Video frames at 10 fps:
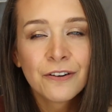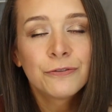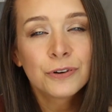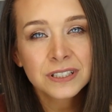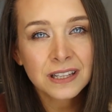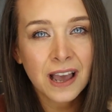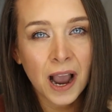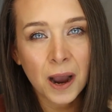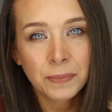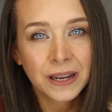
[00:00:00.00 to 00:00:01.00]
Focus on the
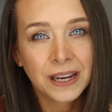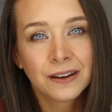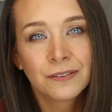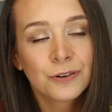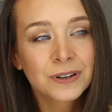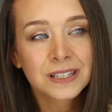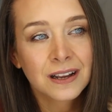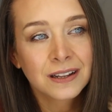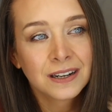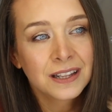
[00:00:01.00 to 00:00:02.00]
happy, focus
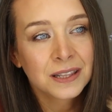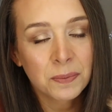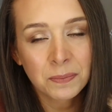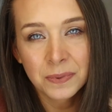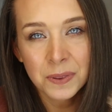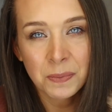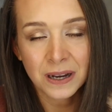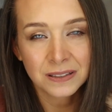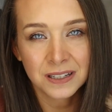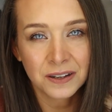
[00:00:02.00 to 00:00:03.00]
on the
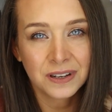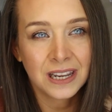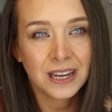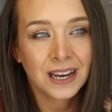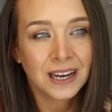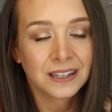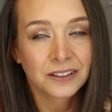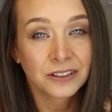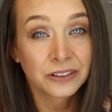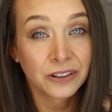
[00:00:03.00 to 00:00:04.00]
positivity and
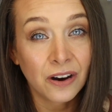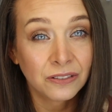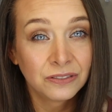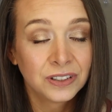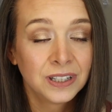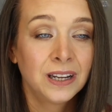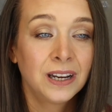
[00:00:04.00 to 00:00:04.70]
the love.